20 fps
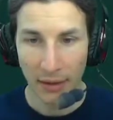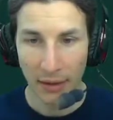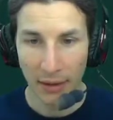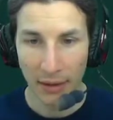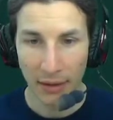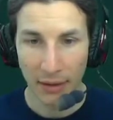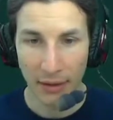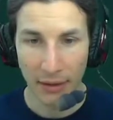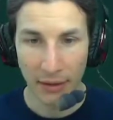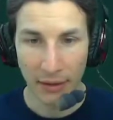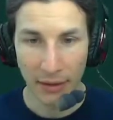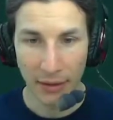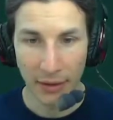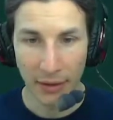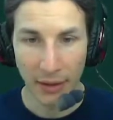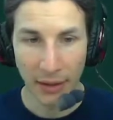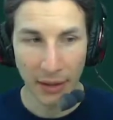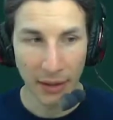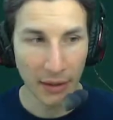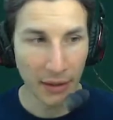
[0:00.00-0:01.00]

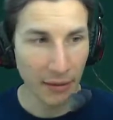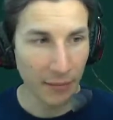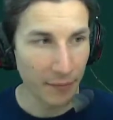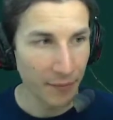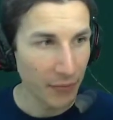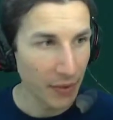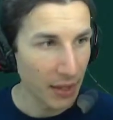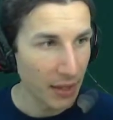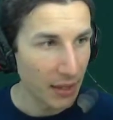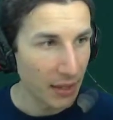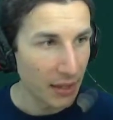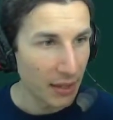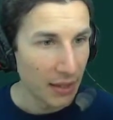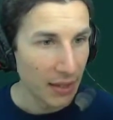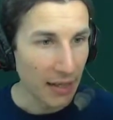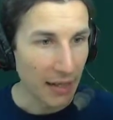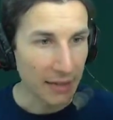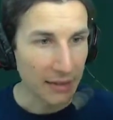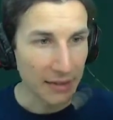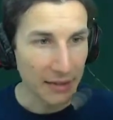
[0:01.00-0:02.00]
Okay,
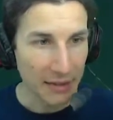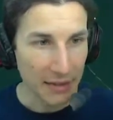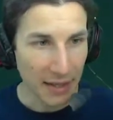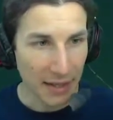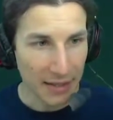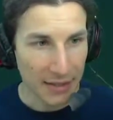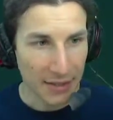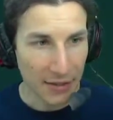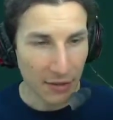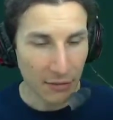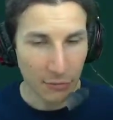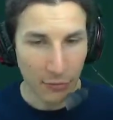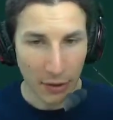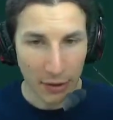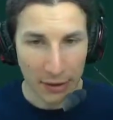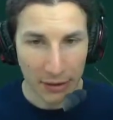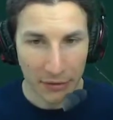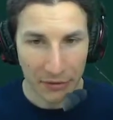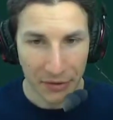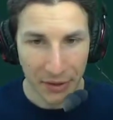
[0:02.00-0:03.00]
and in case you're
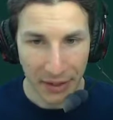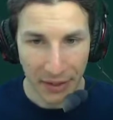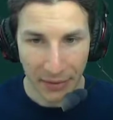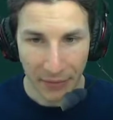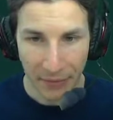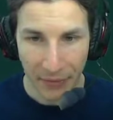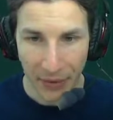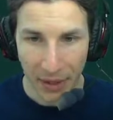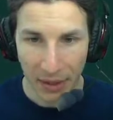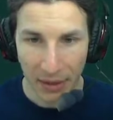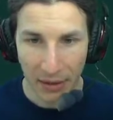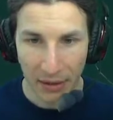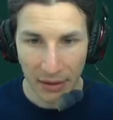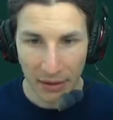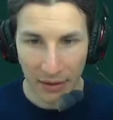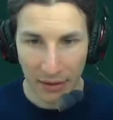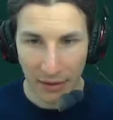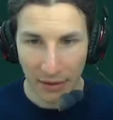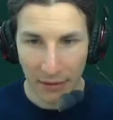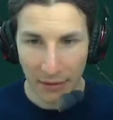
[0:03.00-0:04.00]
wondering
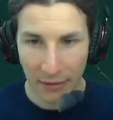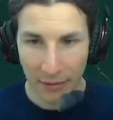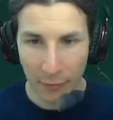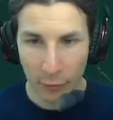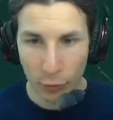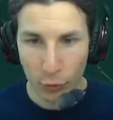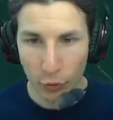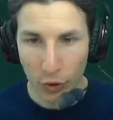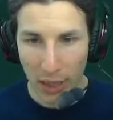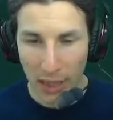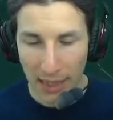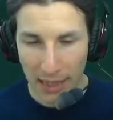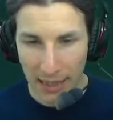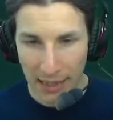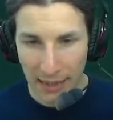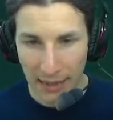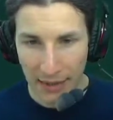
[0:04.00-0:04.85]
why